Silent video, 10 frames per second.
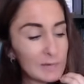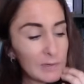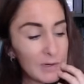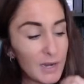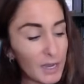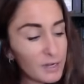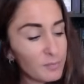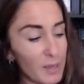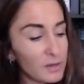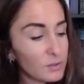Knight of
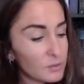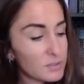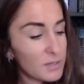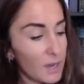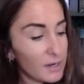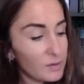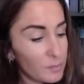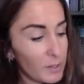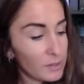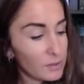Pentacles, Nine of
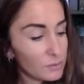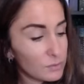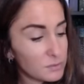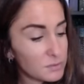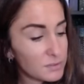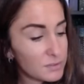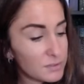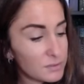Pentacles.